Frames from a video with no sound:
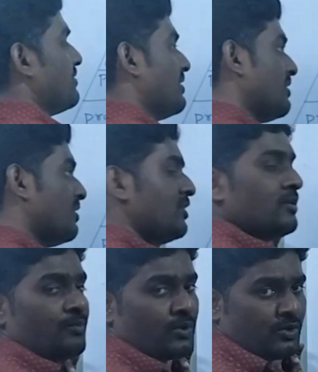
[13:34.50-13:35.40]
is our
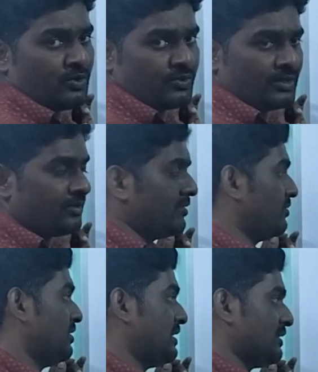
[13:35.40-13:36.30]
producer,
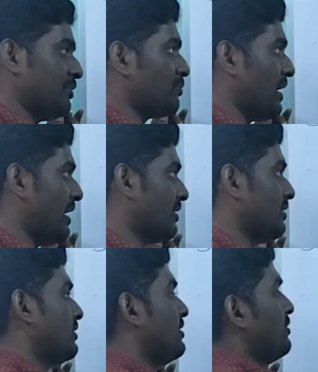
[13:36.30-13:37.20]
is nothing but plant.